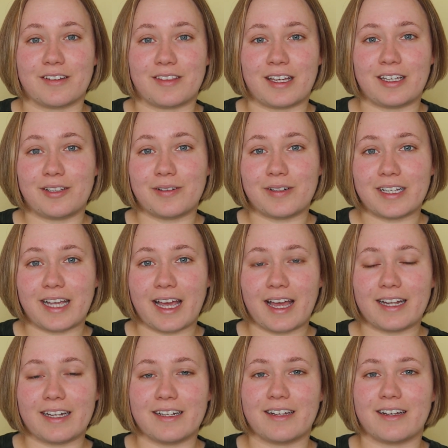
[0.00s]
Thank you all
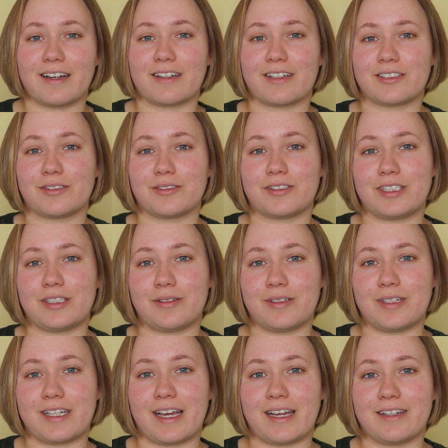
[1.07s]
again, and I shall see you all
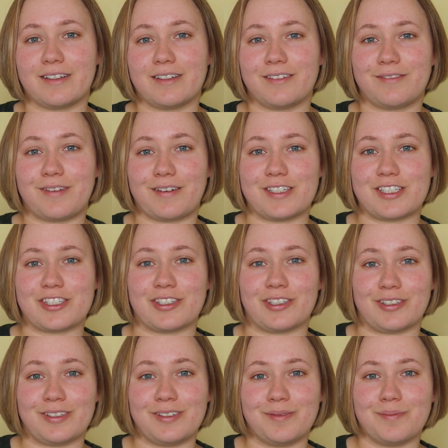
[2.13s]
again very
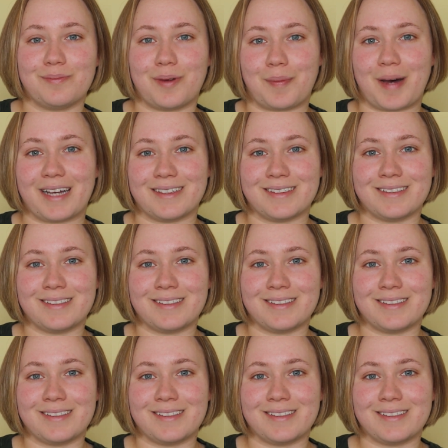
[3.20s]
soon. Bye bye.